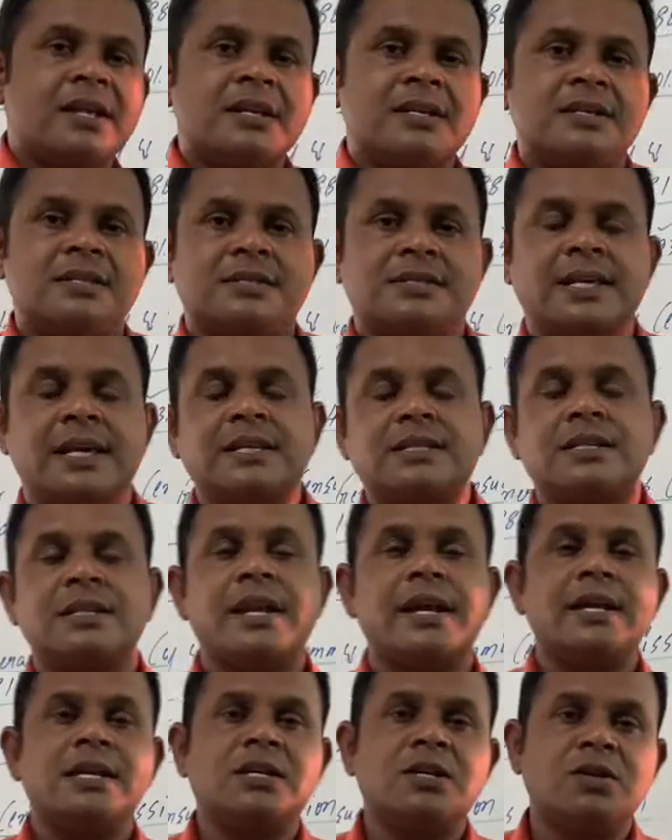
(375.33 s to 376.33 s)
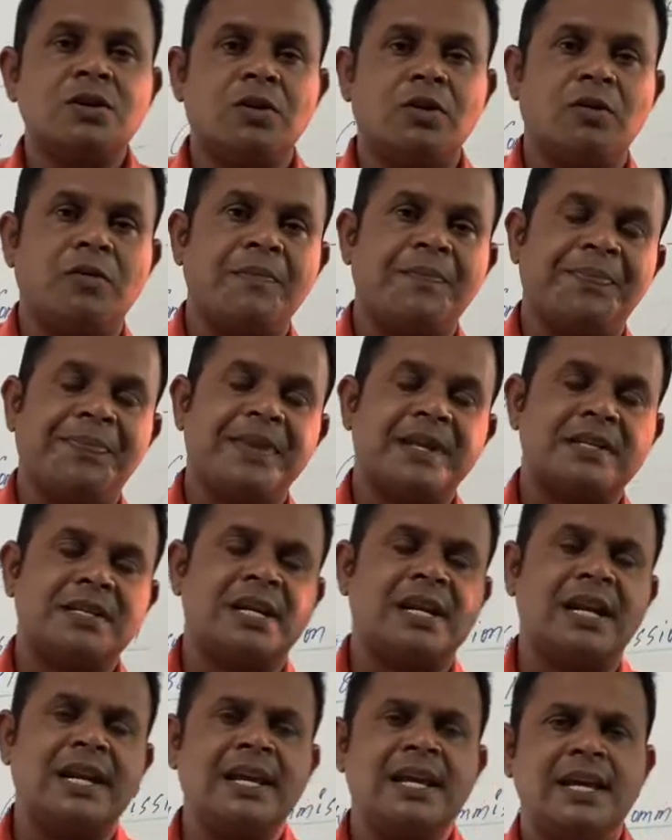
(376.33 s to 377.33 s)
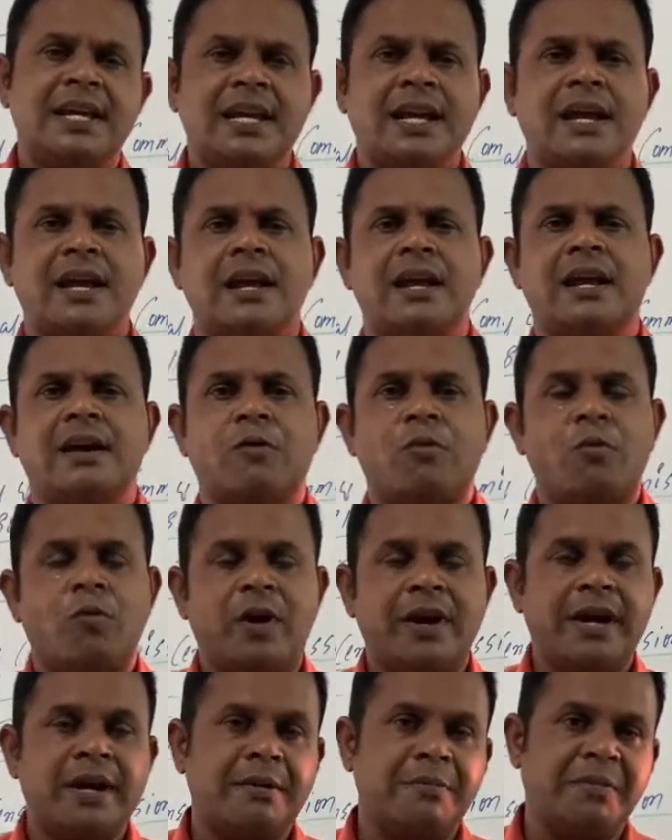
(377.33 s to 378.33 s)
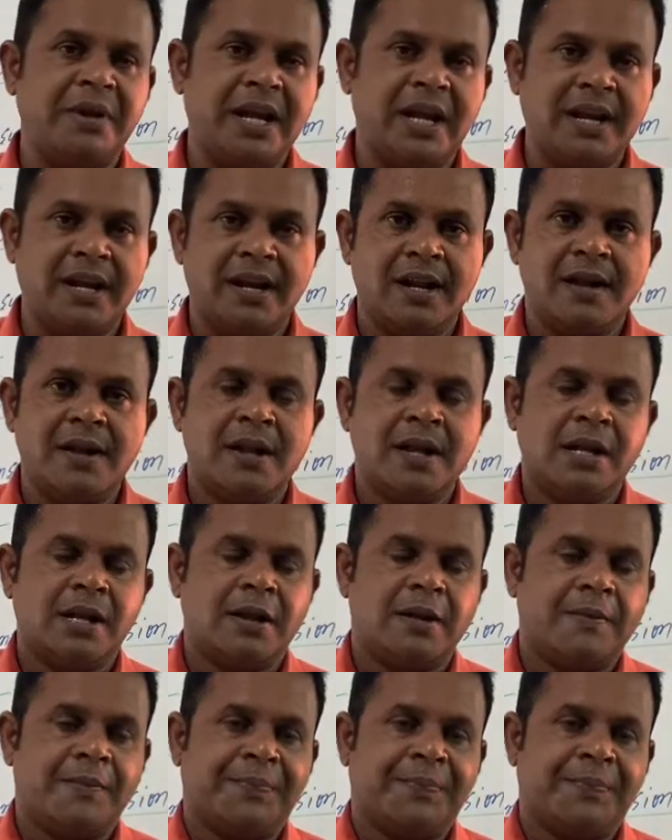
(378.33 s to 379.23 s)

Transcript: Sex ratio, generally what it mean,